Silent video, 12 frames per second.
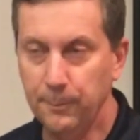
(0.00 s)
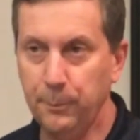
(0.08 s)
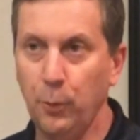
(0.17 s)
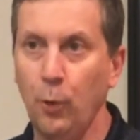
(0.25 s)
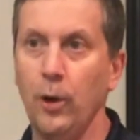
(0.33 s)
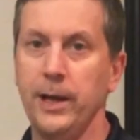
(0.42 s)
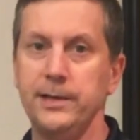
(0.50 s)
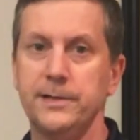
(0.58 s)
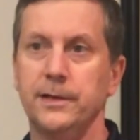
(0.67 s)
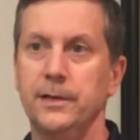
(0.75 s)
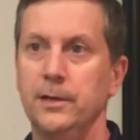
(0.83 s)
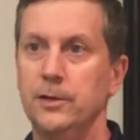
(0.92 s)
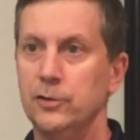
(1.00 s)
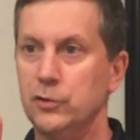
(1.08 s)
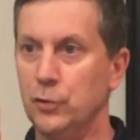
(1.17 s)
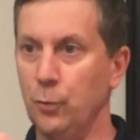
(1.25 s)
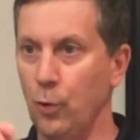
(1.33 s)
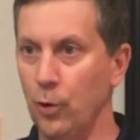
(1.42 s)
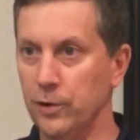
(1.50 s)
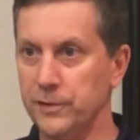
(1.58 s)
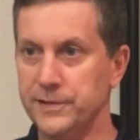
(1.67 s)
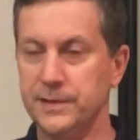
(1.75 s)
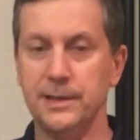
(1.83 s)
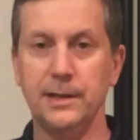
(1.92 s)
point
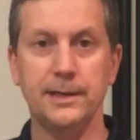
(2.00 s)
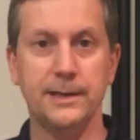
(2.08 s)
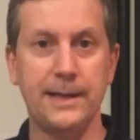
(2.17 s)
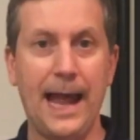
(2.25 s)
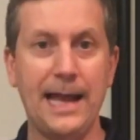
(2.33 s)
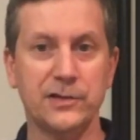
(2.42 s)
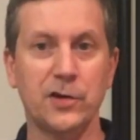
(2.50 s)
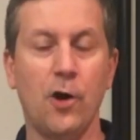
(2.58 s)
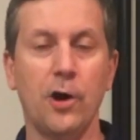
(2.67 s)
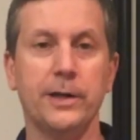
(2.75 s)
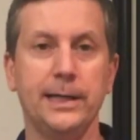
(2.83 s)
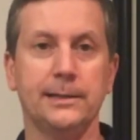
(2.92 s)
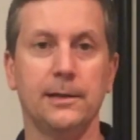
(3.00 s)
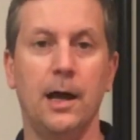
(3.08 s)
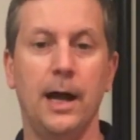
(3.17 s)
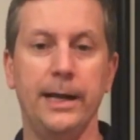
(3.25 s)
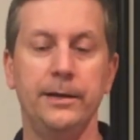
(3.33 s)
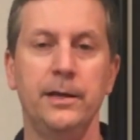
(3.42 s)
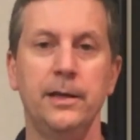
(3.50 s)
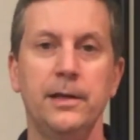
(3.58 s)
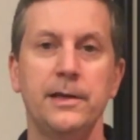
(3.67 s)
towards that target line.